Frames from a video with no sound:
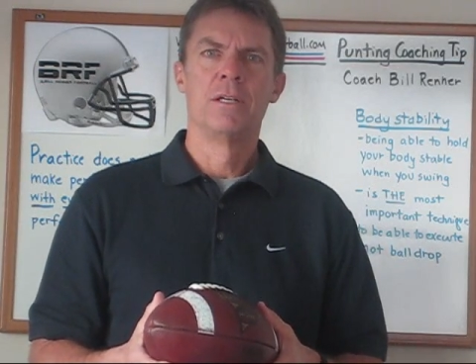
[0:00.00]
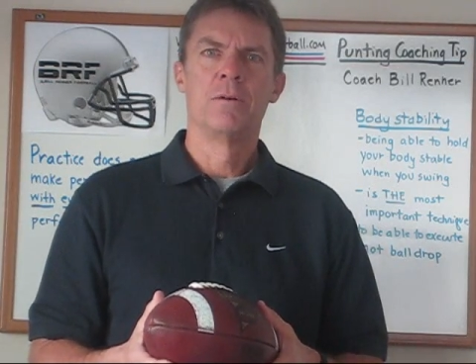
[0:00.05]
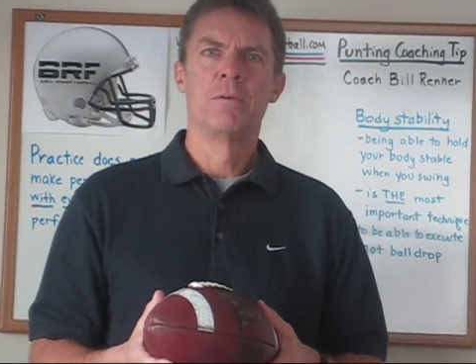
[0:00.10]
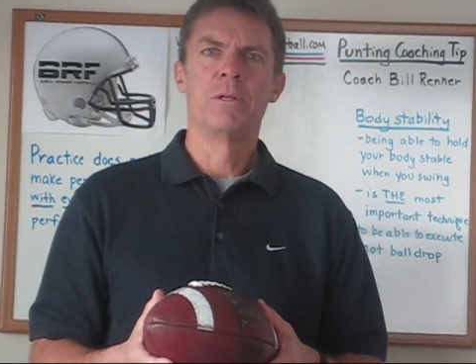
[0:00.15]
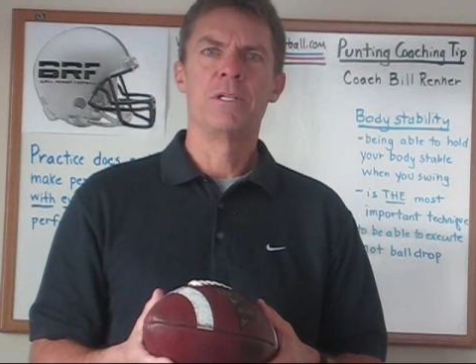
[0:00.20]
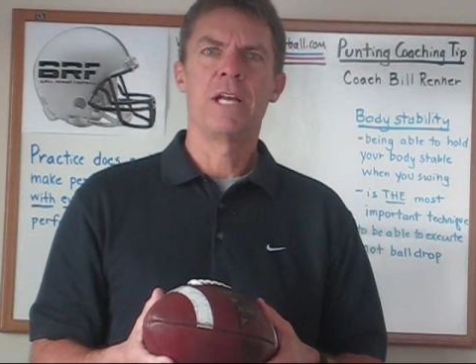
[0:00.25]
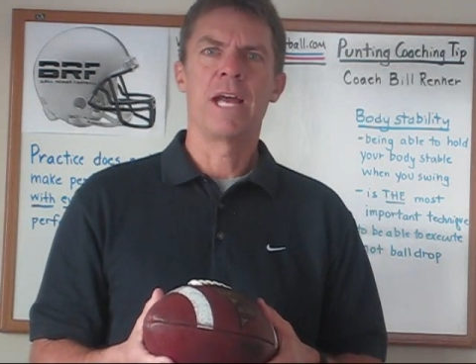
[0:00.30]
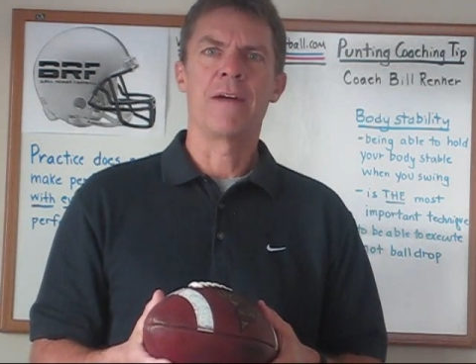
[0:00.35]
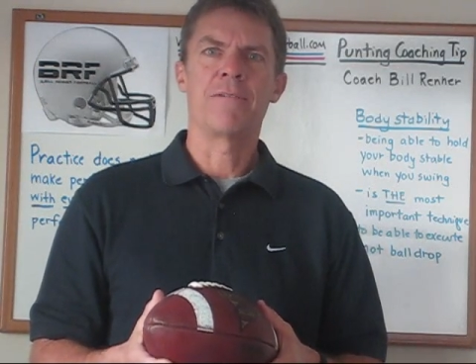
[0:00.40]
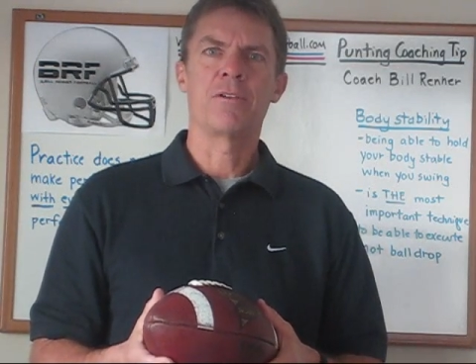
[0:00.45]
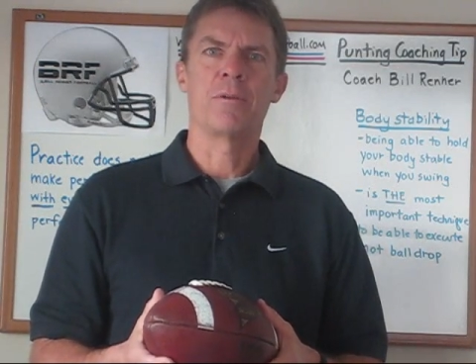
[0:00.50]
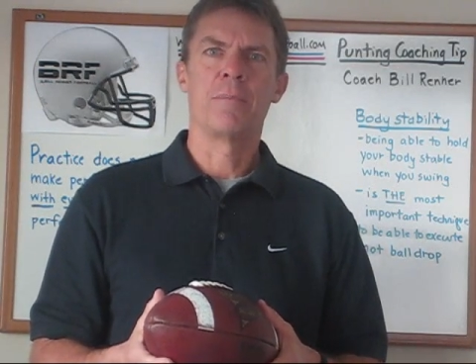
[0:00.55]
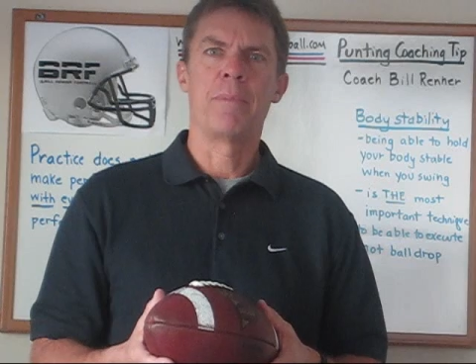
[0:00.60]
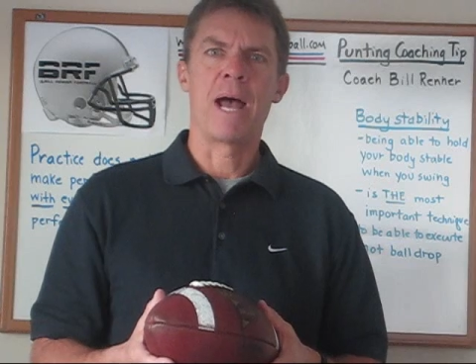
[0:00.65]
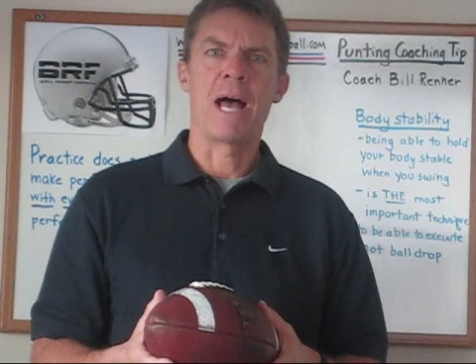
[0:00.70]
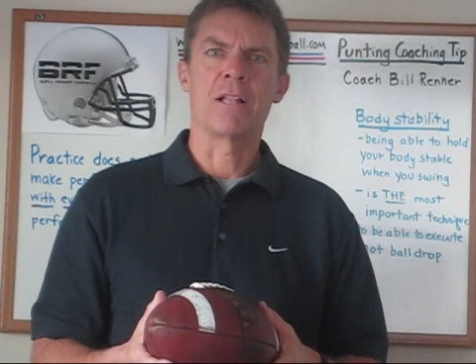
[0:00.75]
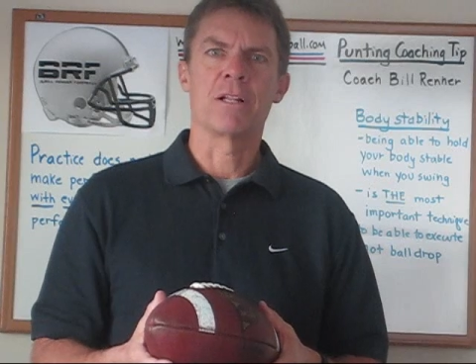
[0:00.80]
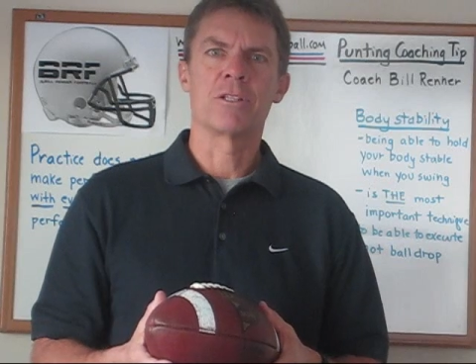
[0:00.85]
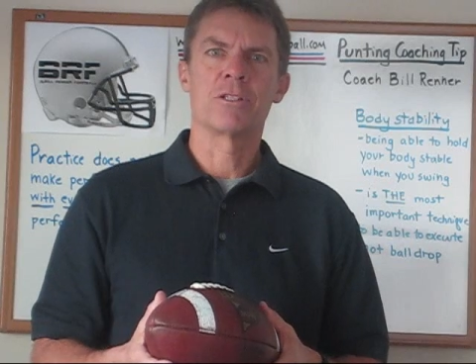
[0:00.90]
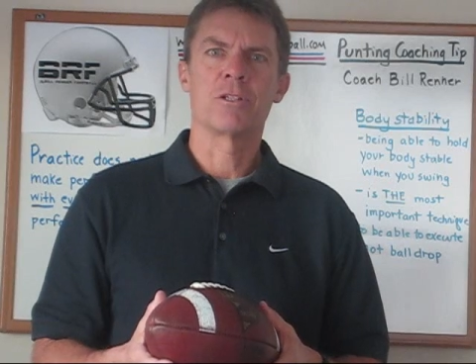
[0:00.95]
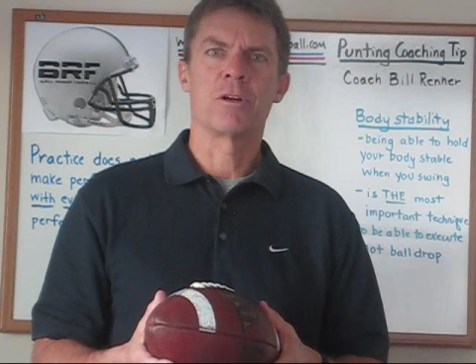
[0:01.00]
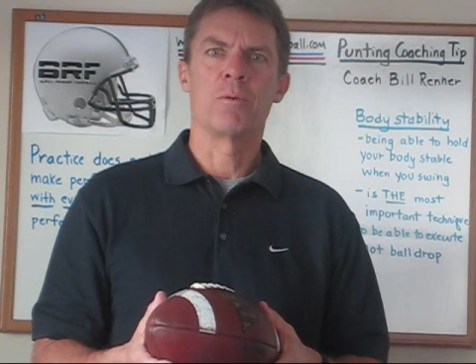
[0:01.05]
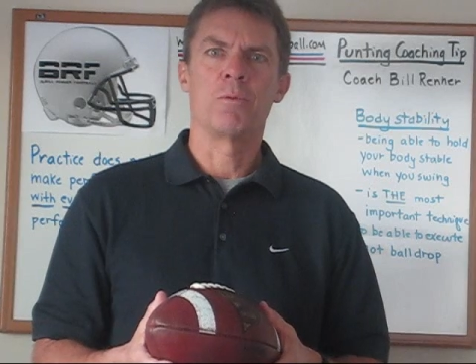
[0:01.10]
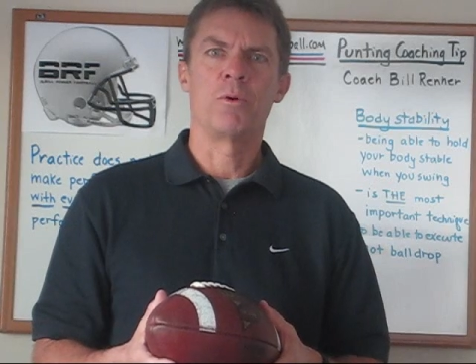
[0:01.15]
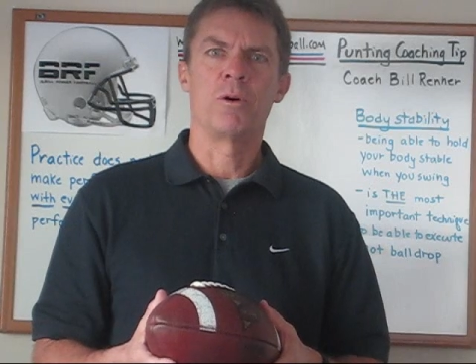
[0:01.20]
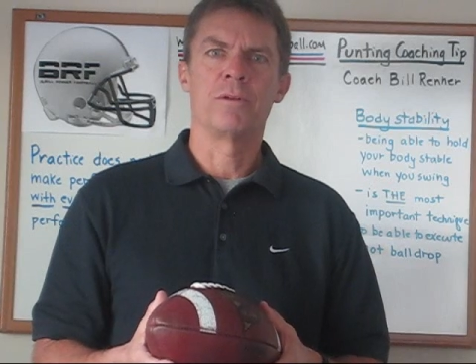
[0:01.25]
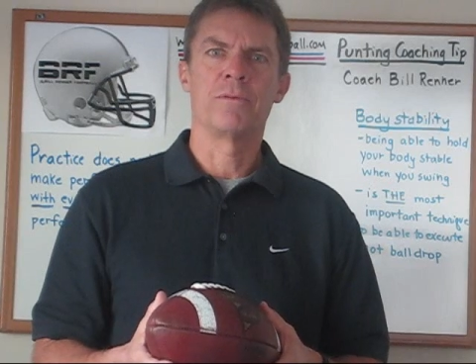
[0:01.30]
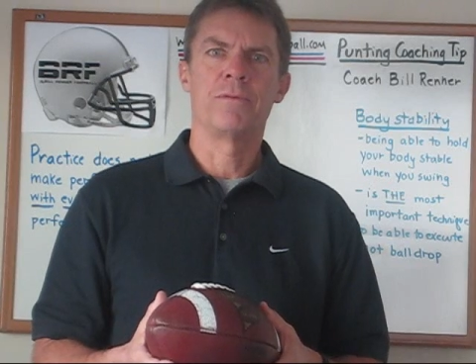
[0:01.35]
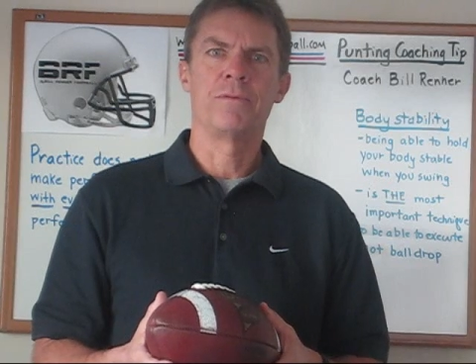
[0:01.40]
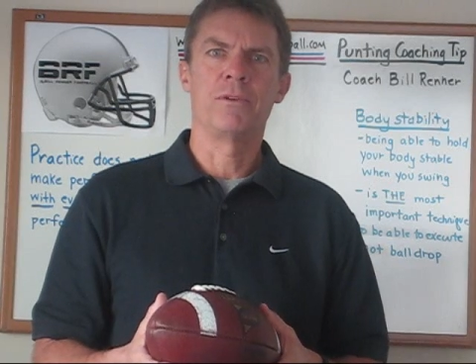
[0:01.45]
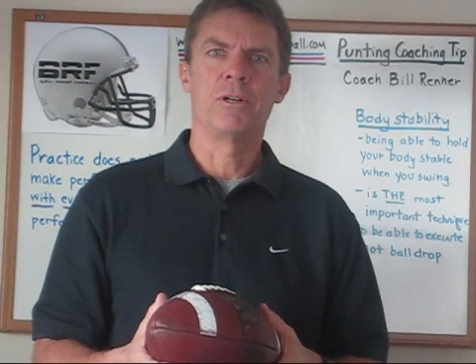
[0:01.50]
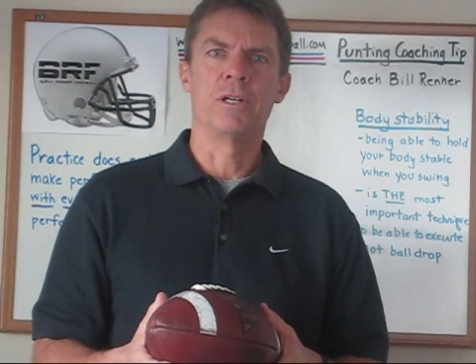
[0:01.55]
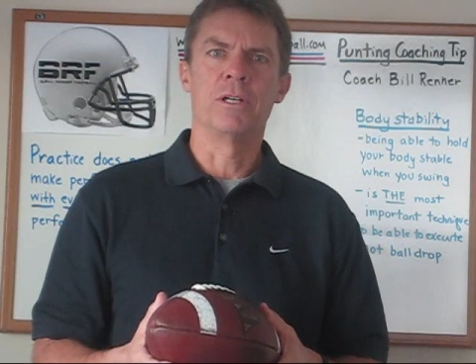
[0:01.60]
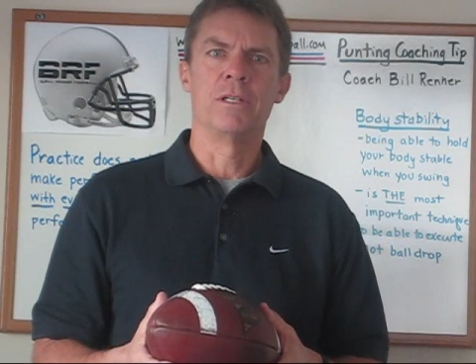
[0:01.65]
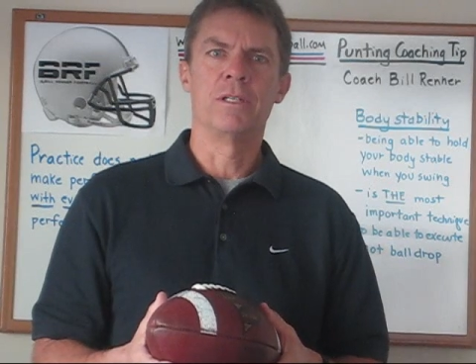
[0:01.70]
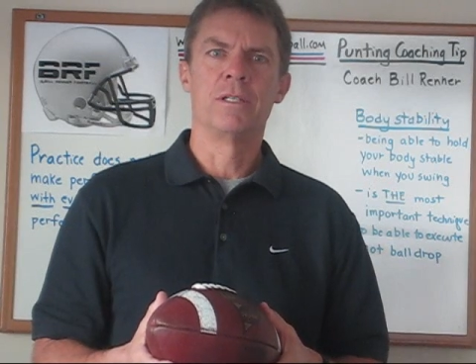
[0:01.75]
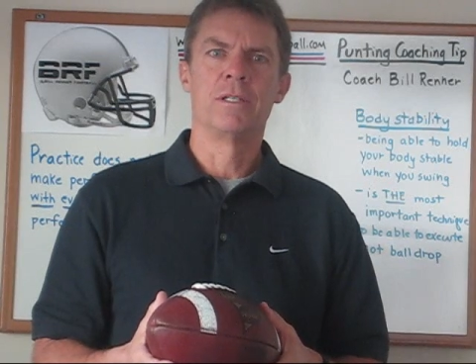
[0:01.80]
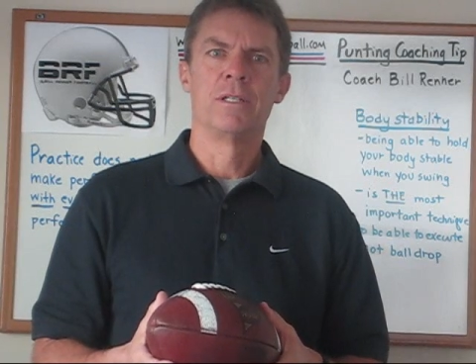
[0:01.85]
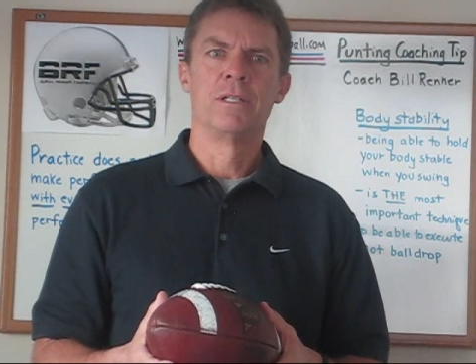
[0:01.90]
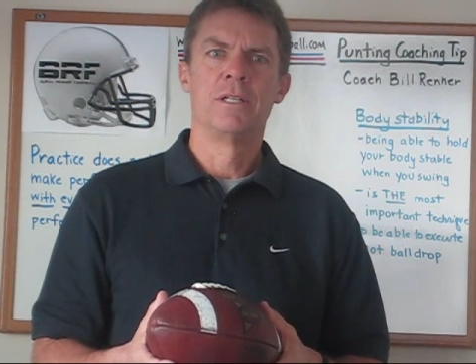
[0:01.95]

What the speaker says: when you have to balance on one foot.